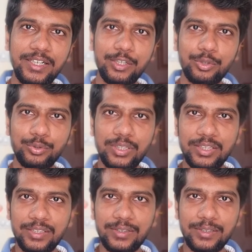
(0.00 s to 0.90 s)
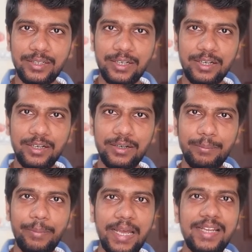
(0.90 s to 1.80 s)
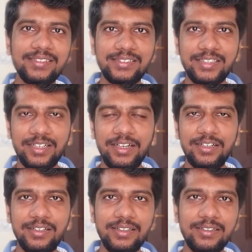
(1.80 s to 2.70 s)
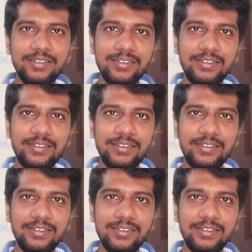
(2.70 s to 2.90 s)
into the balanced territory